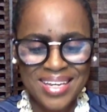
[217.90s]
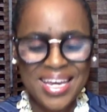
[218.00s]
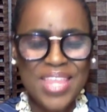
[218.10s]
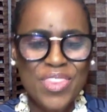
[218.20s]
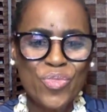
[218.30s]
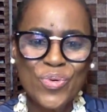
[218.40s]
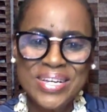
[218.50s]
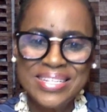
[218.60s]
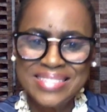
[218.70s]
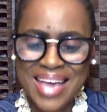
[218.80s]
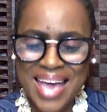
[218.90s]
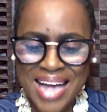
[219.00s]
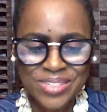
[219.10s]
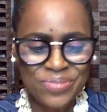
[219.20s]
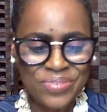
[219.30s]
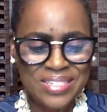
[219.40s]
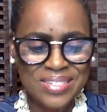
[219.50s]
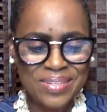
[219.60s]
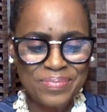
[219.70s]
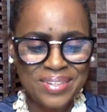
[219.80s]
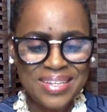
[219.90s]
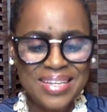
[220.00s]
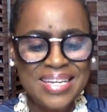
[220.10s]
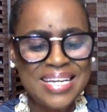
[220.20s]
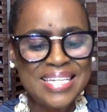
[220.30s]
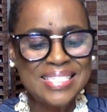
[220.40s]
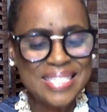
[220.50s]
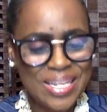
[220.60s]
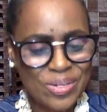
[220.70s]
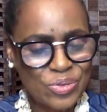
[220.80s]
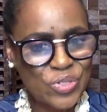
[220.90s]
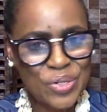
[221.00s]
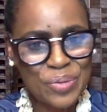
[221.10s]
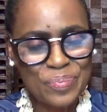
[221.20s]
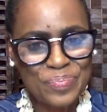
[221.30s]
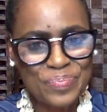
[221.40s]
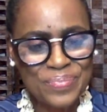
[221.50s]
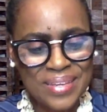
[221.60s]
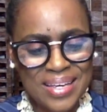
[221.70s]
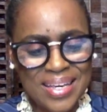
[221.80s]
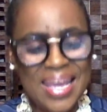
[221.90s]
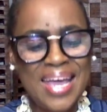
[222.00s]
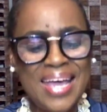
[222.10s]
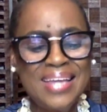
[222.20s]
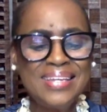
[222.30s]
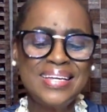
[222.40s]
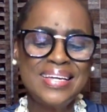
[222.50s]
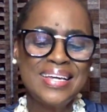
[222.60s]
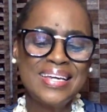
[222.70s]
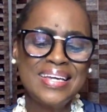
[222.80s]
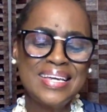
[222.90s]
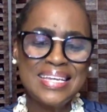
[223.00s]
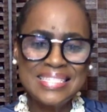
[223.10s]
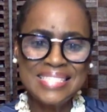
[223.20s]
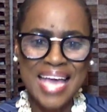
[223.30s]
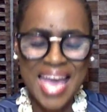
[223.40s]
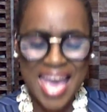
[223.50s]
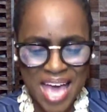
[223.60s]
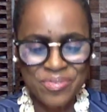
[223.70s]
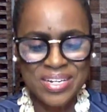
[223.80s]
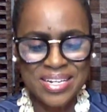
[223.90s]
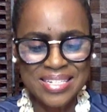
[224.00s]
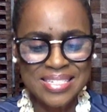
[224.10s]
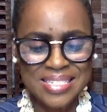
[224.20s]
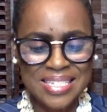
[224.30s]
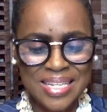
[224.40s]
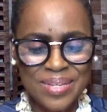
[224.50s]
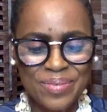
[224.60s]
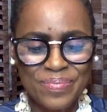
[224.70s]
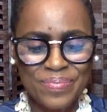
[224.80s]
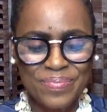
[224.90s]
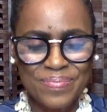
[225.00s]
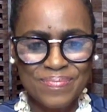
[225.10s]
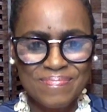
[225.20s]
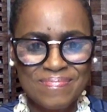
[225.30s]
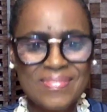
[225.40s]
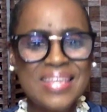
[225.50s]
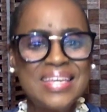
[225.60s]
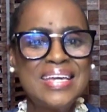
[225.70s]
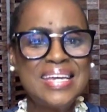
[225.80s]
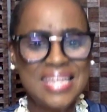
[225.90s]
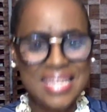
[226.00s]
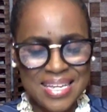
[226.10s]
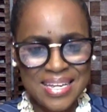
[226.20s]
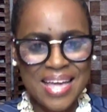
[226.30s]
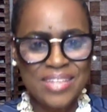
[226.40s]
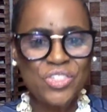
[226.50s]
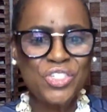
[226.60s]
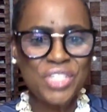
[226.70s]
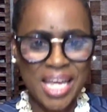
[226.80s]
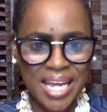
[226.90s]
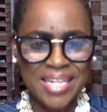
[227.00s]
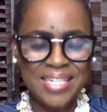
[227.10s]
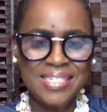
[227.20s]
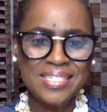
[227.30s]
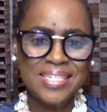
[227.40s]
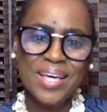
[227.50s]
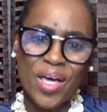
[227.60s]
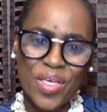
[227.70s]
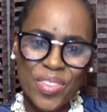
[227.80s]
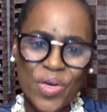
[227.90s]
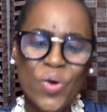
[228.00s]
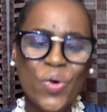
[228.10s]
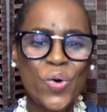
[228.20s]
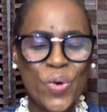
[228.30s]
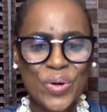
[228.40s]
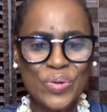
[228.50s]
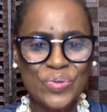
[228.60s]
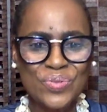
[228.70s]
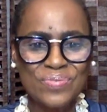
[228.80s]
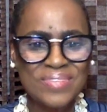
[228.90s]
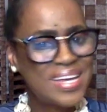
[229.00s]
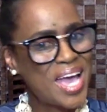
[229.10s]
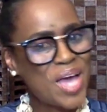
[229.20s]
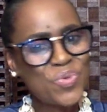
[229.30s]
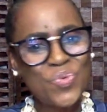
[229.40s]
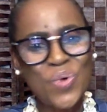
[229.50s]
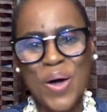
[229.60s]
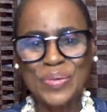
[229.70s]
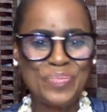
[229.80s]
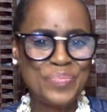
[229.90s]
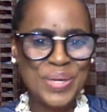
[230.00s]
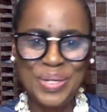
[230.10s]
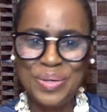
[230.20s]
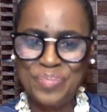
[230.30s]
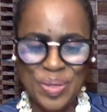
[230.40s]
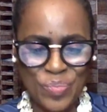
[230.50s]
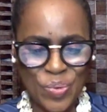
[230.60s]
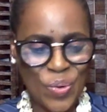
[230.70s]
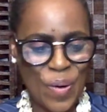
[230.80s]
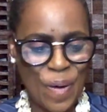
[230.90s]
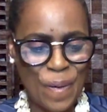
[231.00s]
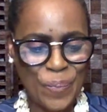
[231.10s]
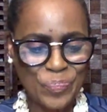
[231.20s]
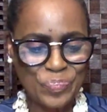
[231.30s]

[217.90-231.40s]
And through his activism, his leadership, and his advocacy, he has changed the course and walked many people home.